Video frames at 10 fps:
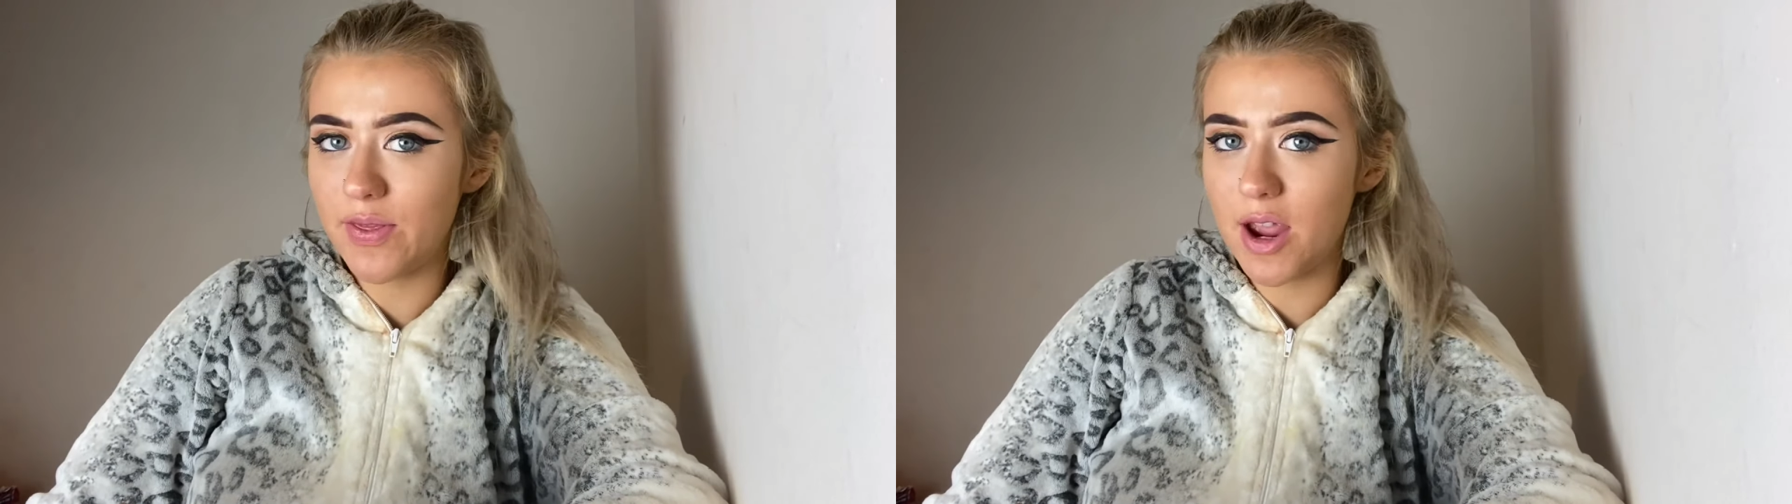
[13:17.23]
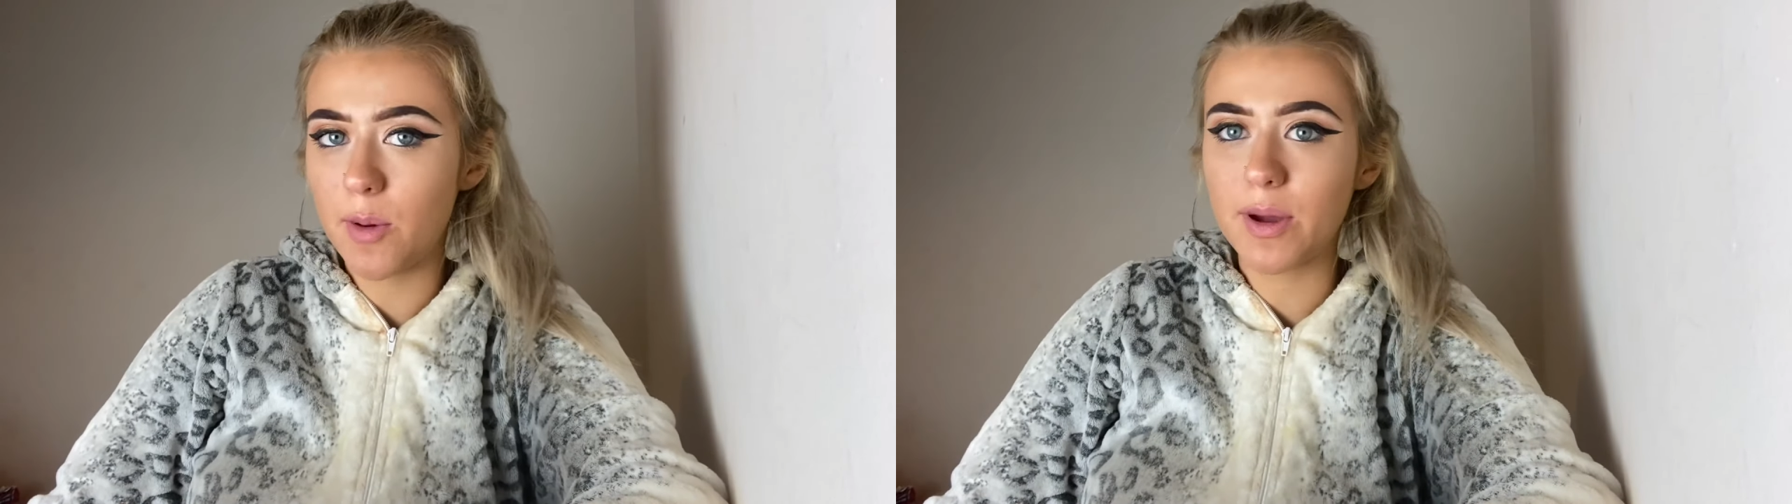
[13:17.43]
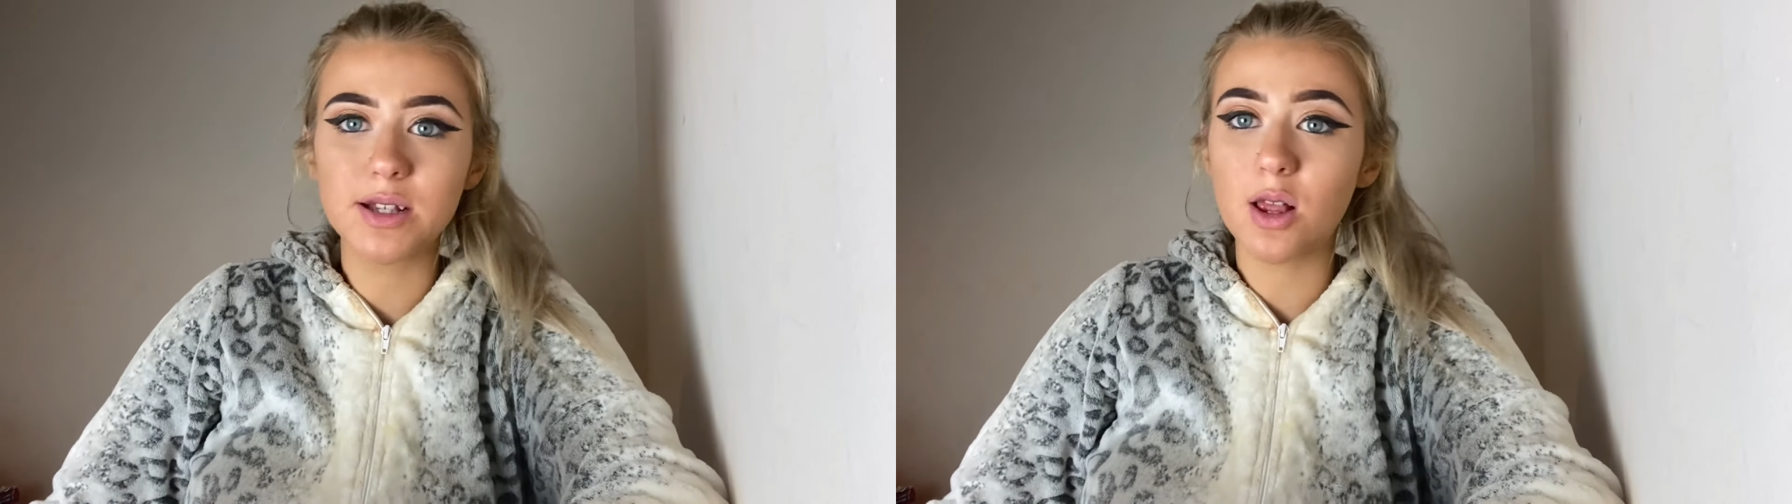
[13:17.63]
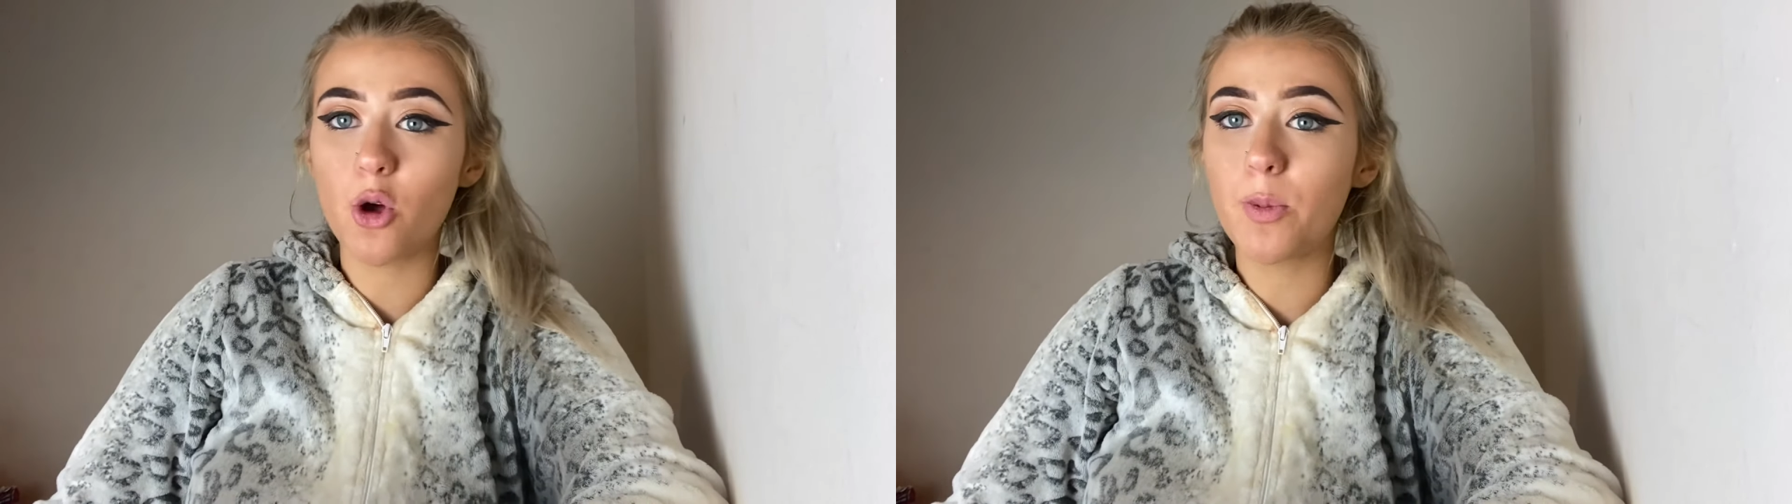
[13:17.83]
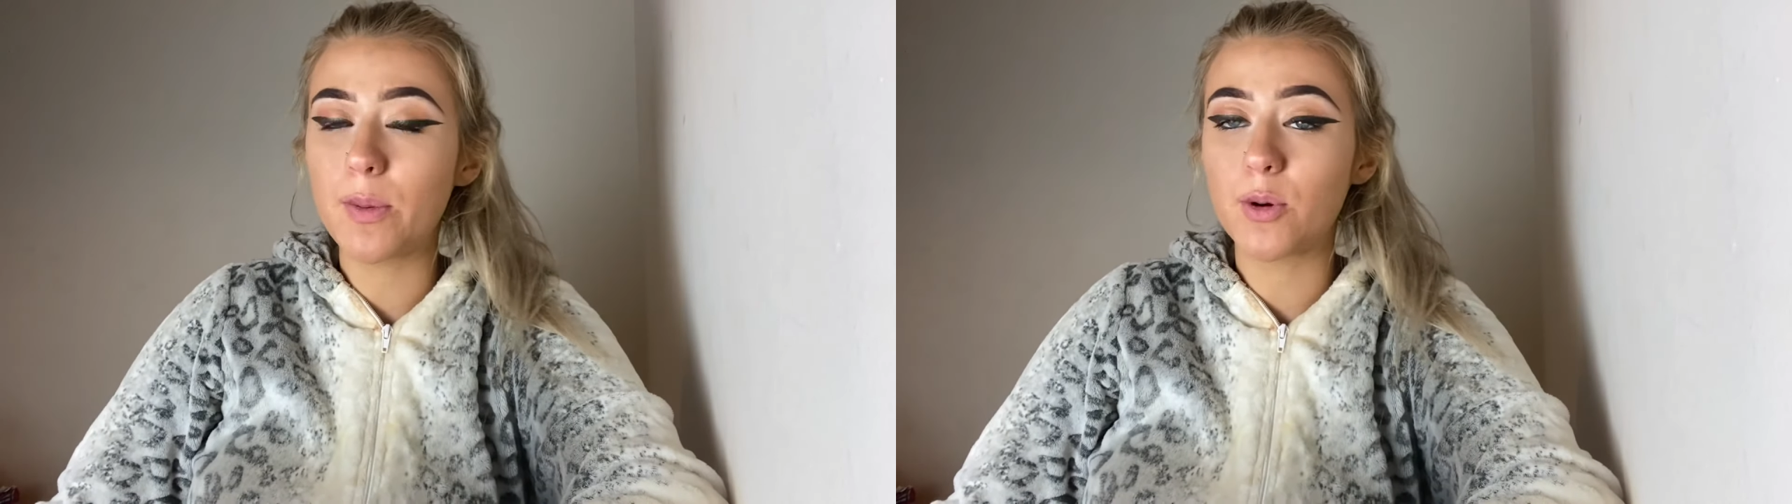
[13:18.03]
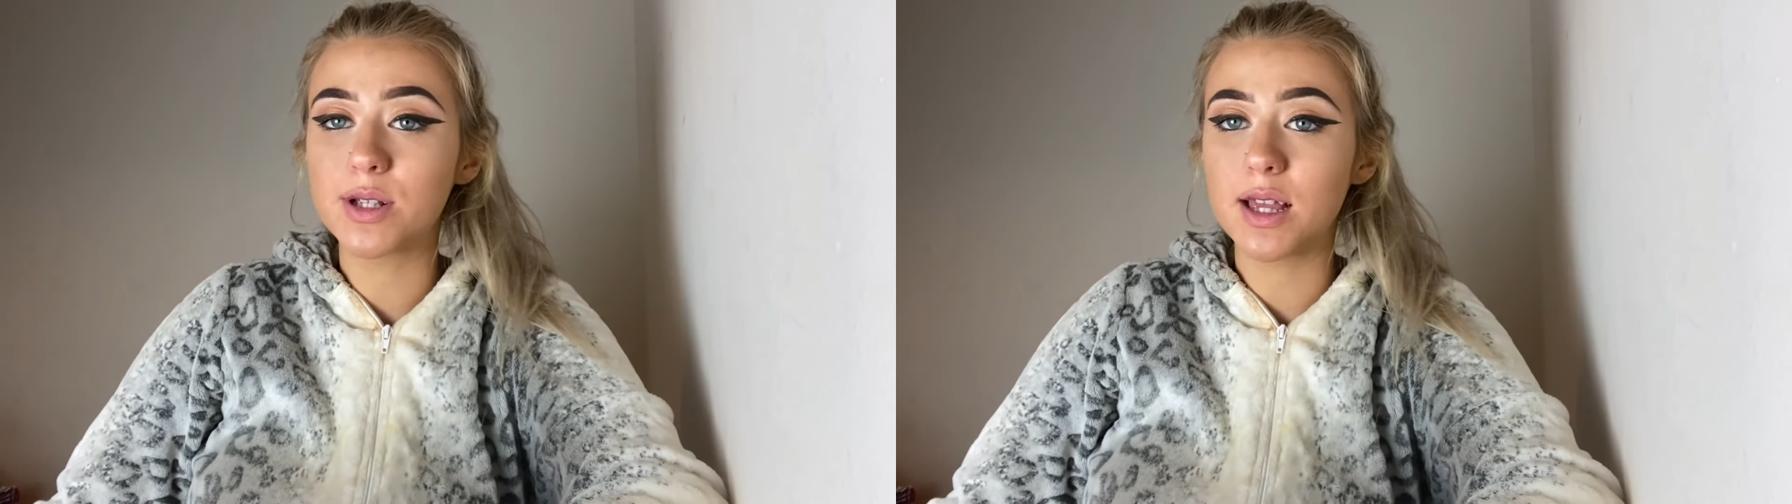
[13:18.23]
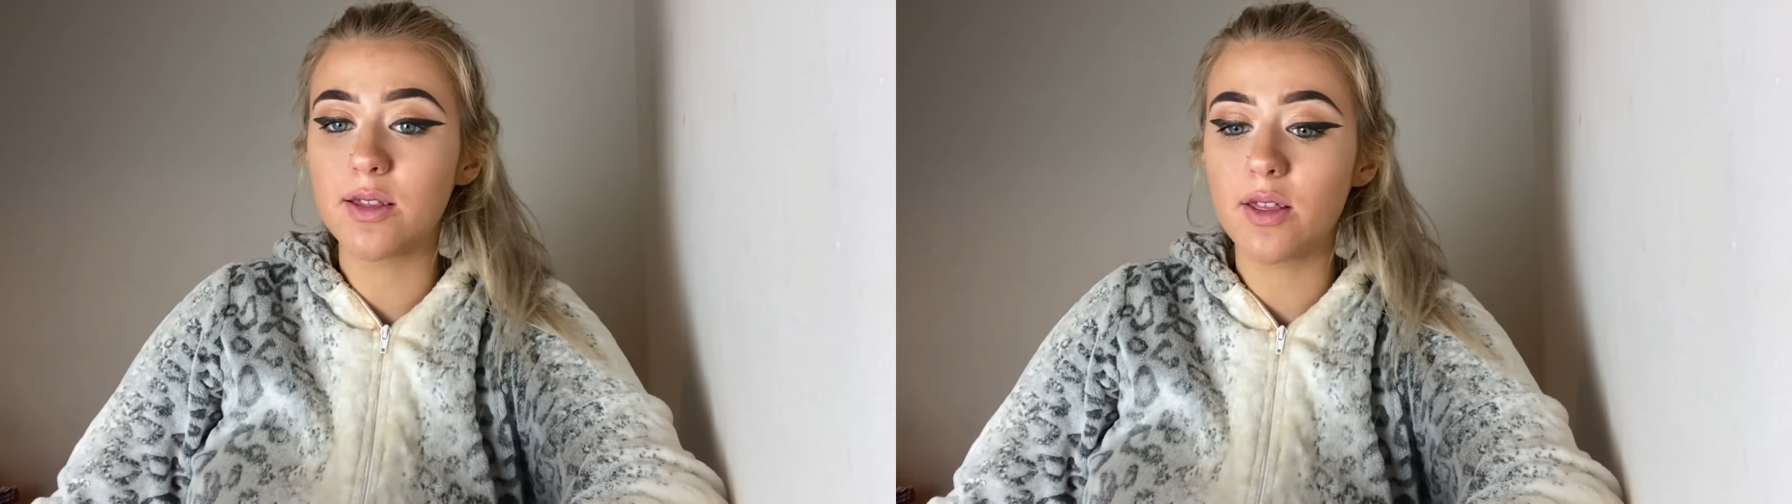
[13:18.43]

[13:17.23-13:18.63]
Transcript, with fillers: there because a lot of people are saying